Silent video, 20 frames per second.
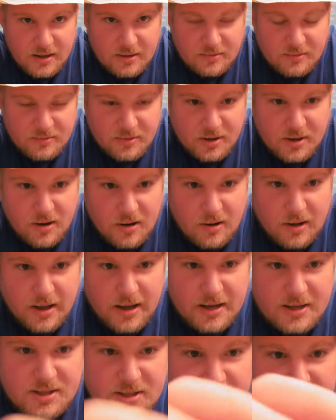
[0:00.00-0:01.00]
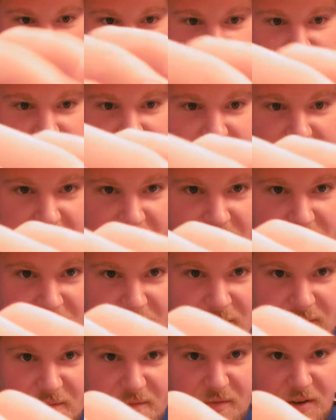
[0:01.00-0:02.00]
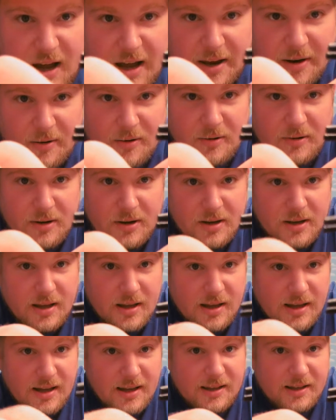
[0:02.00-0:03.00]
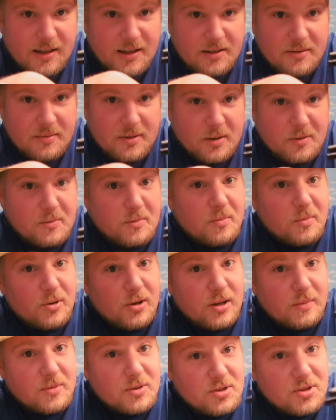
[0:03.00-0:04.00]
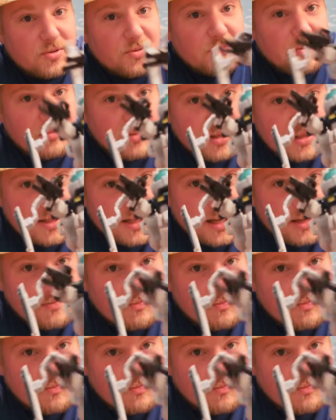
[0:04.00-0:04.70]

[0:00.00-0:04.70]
don't recall actually seeing any of them fire in Gundam Thunderbolt. I mostly remember these guys